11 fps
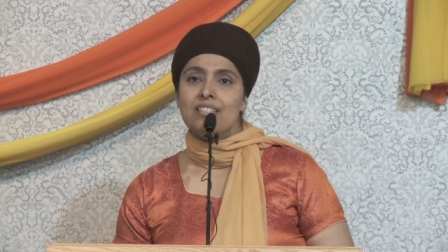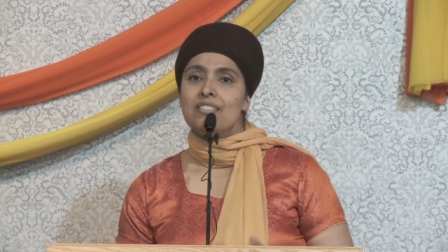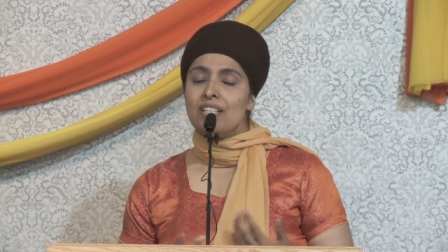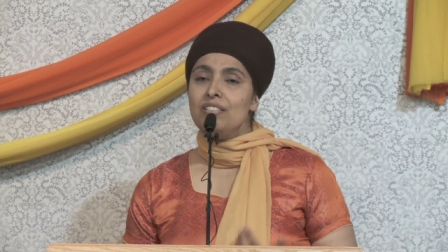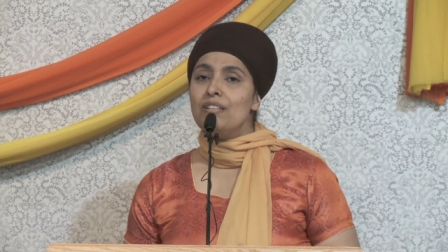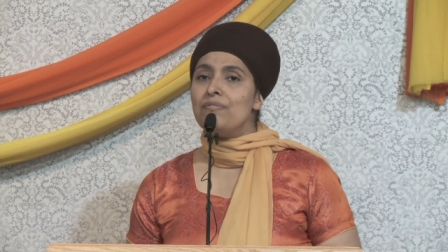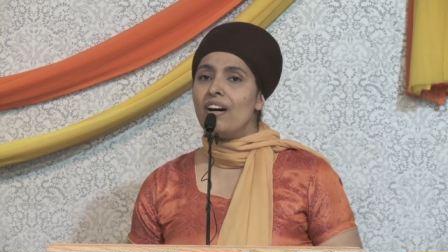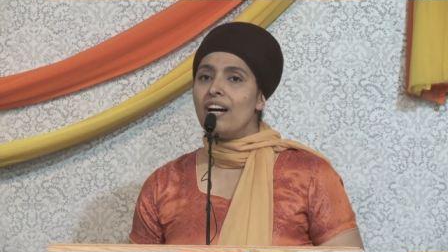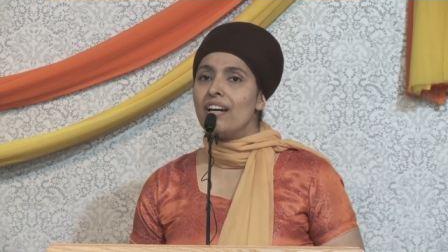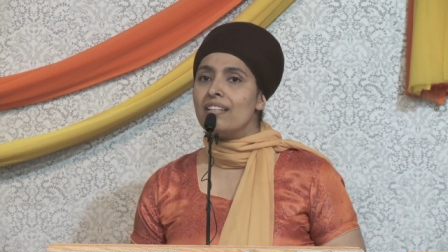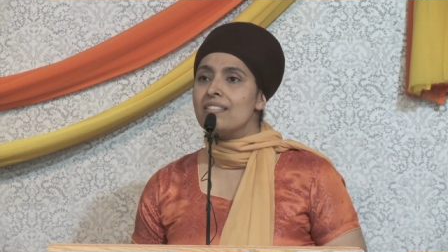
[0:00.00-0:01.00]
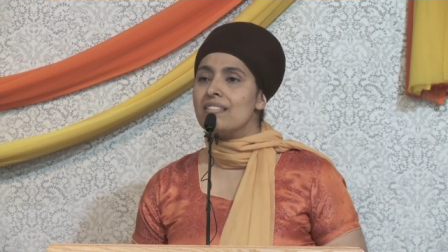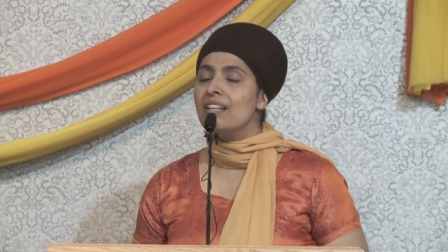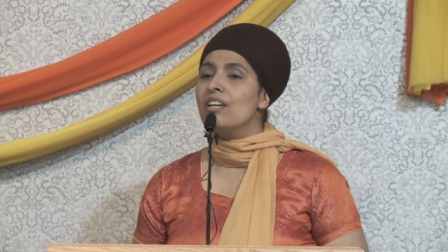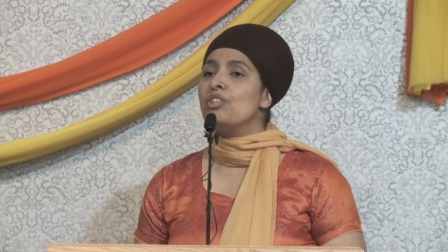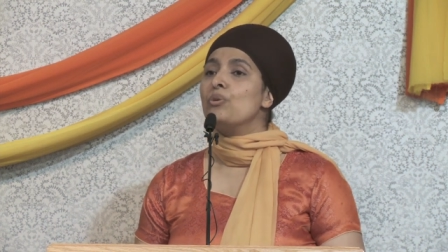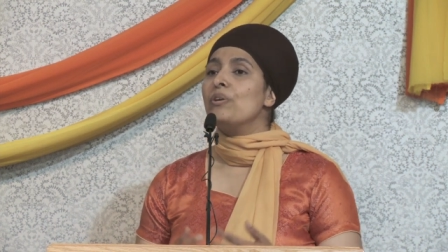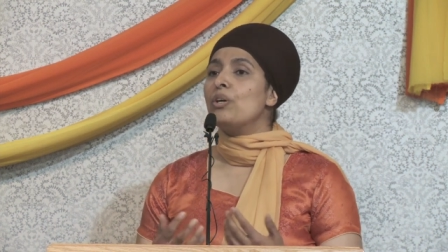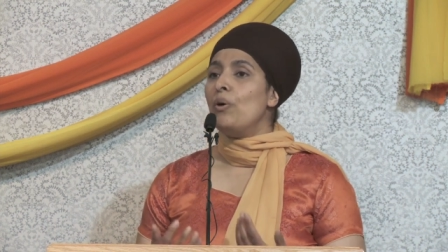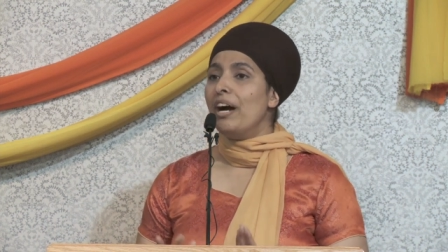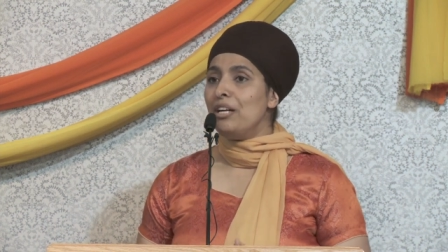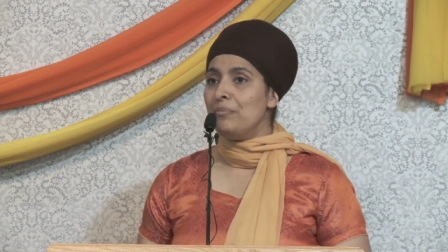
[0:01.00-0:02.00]
signifies the
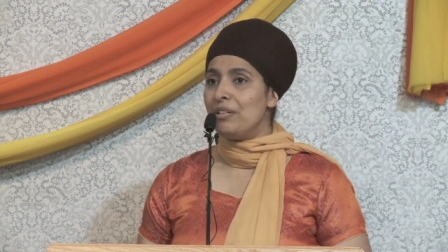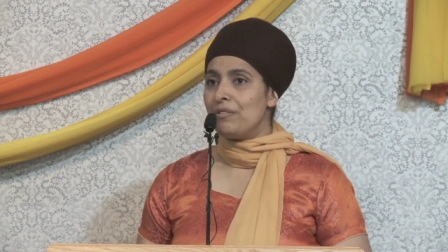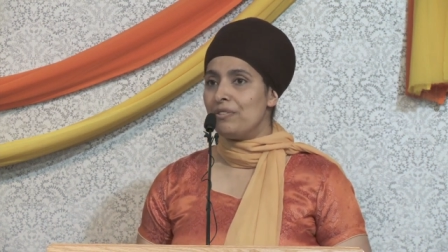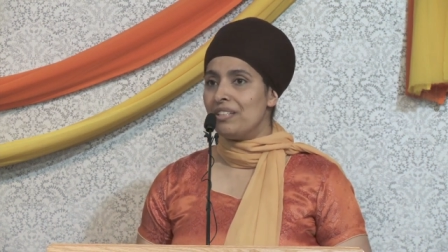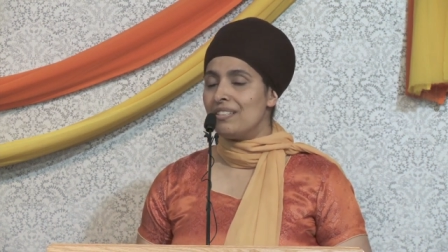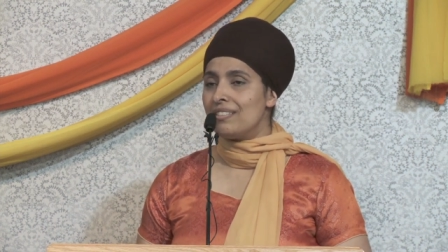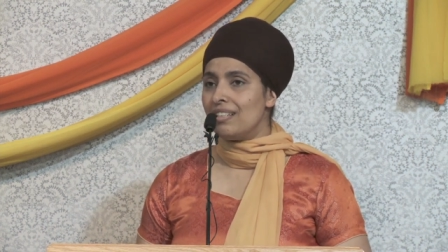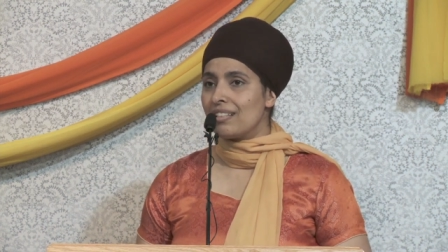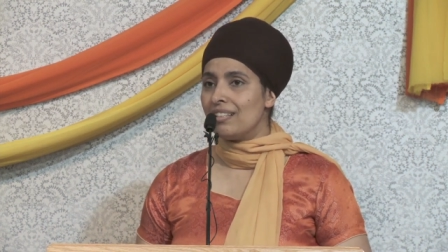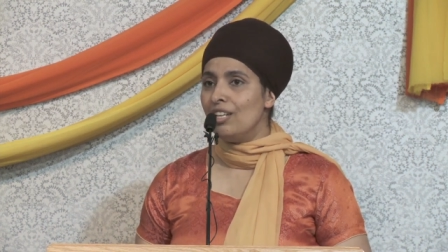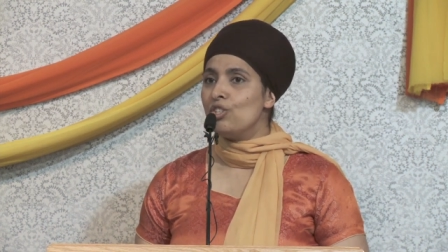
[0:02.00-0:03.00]
requirement for a Sikh